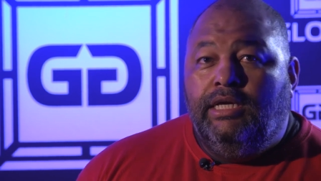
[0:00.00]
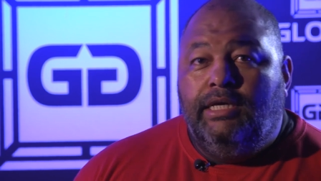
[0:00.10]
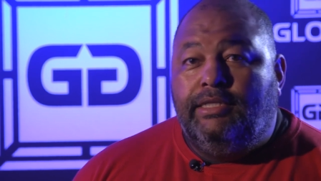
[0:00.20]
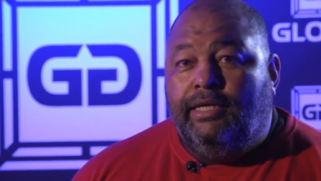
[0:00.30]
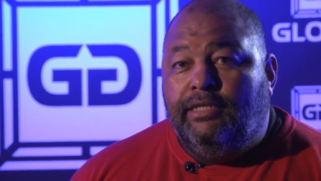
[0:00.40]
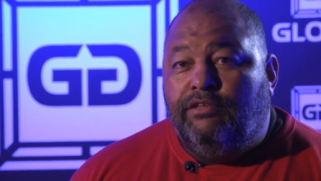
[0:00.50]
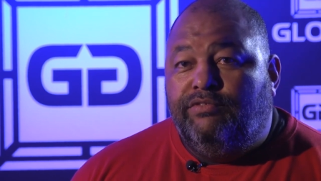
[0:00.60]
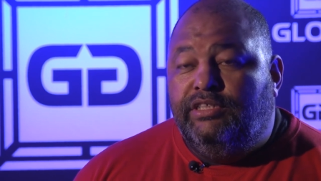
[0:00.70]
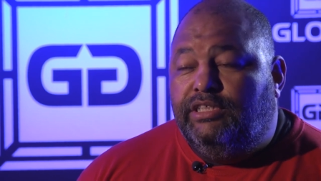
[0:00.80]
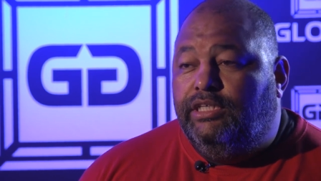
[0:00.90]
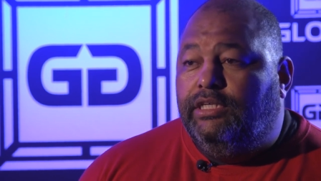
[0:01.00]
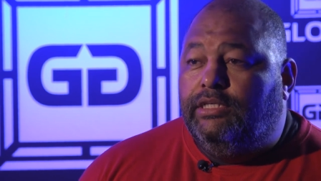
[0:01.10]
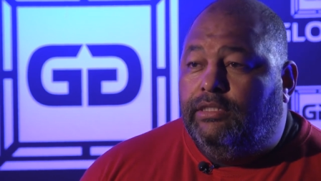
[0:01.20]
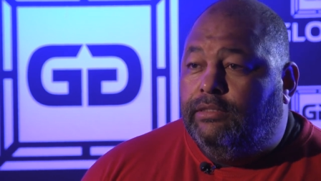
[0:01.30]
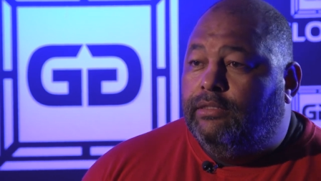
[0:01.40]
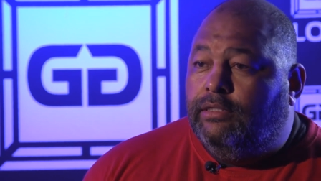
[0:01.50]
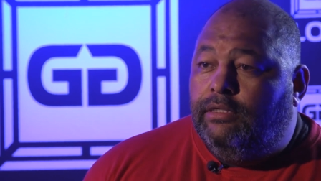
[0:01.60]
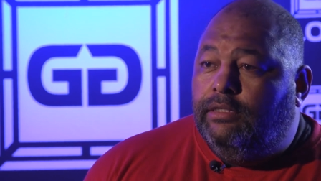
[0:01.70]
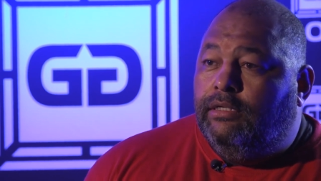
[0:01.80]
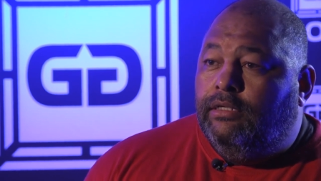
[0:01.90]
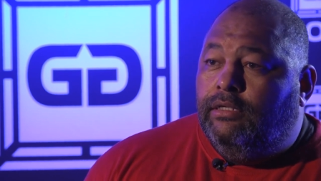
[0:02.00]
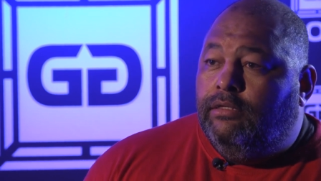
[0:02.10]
at the end of this year. Mm.